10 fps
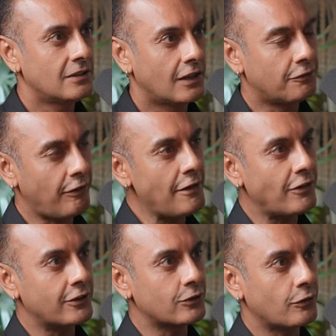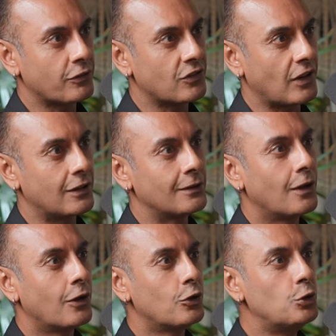In 500th of a second,
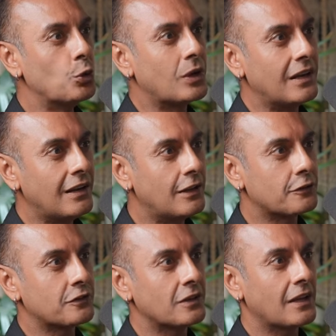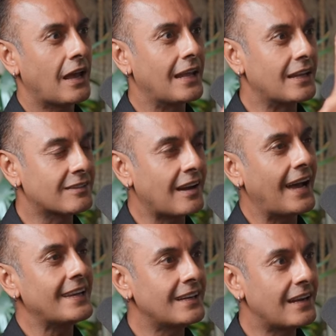you can lift an
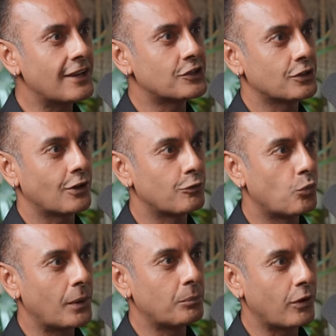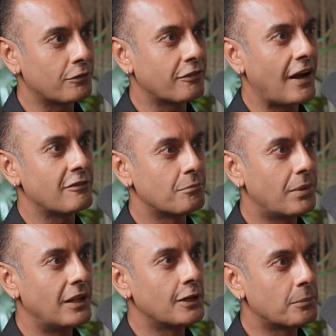entire nation of 1.5
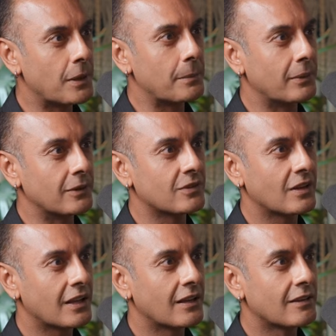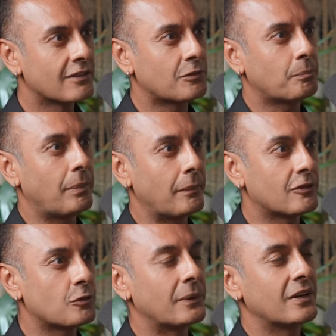billion people's
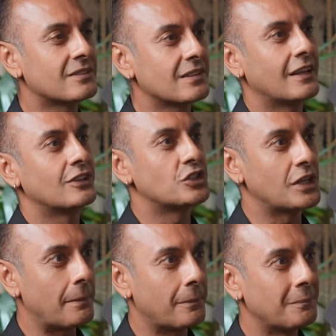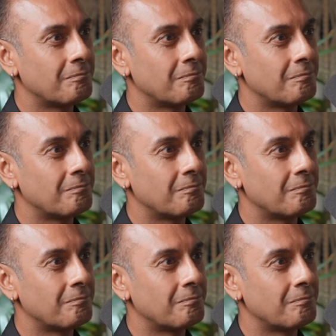spirits and energy up.